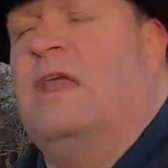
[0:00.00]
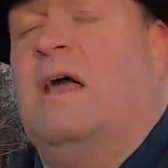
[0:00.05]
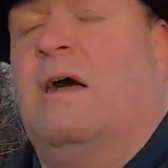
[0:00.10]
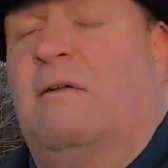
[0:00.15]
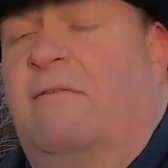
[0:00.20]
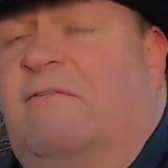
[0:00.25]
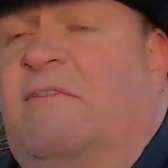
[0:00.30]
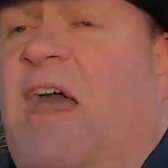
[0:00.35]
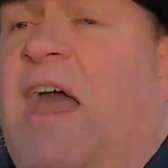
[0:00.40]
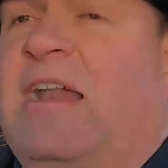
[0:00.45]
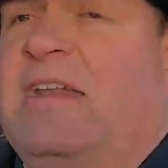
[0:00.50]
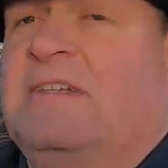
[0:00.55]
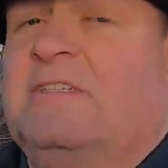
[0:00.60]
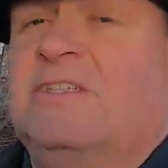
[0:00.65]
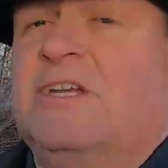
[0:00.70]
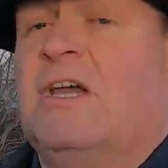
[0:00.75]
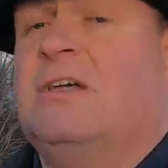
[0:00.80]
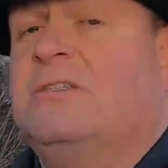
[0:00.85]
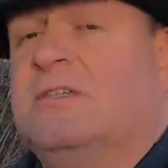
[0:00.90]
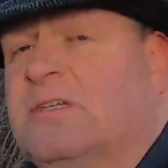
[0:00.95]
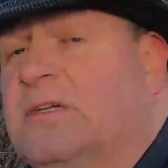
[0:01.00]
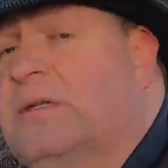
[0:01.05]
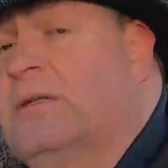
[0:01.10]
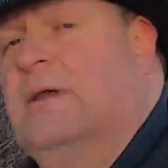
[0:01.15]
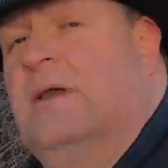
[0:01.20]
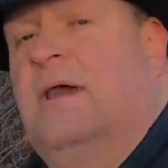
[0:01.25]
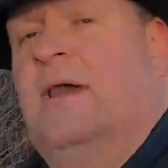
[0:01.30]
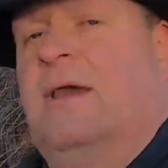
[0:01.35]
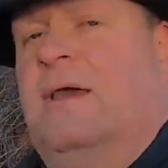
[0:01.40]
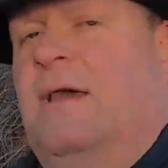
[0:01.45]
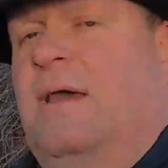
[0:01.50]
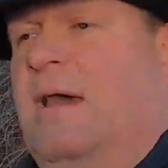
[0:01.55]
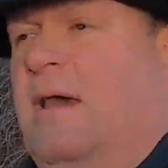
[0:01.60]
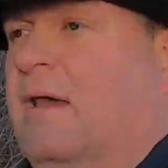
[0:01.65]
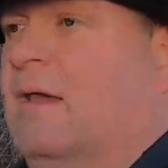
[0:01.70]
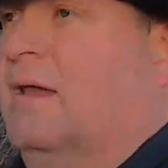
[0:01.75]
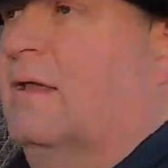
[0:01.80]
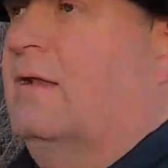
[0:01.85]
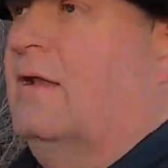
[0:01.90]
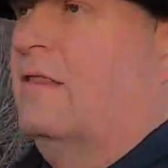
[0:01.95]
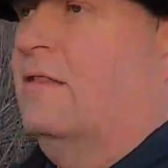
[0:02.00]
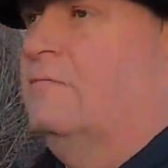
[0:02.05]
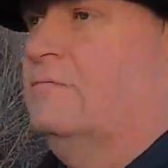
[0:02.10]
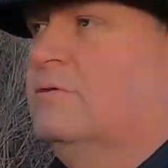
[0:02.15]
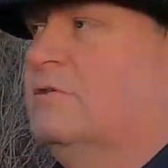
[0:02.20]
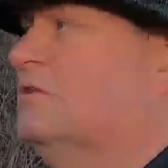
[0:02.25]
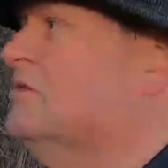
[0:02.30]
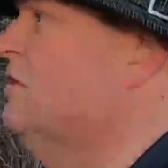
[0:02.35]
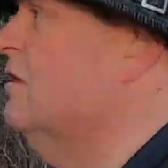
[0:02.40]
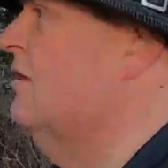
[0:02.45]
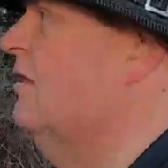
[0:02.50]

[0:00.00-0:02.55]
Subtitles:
they call fat adjusted. In other words,